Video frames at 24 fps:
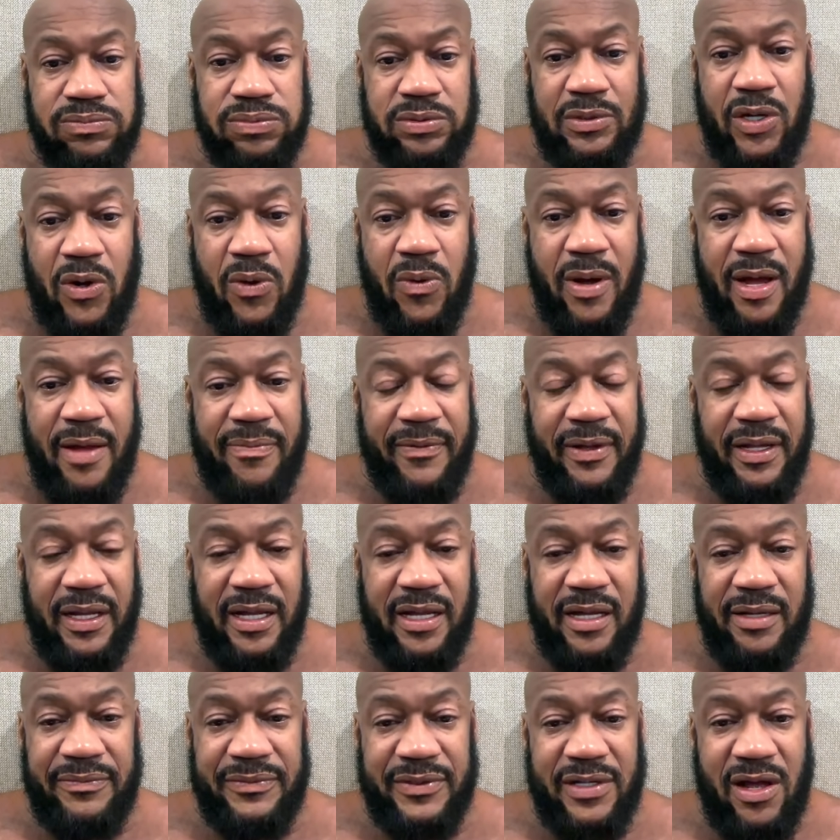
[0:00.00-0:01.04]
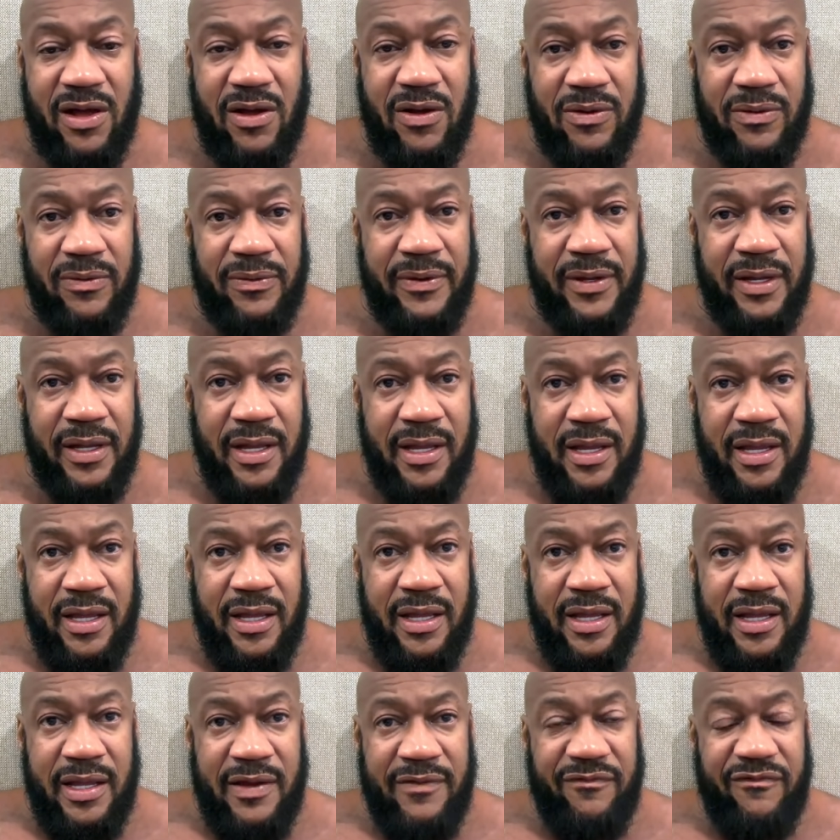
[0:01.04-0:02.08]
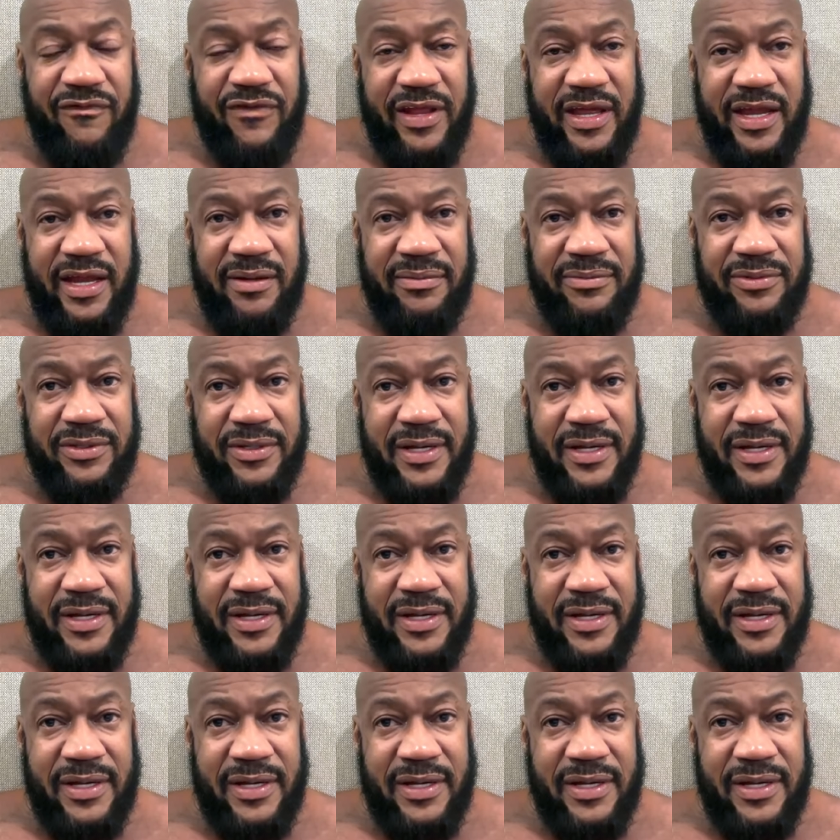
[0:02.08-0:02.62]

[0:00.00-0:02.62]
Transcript: tore up, gums all inflamed.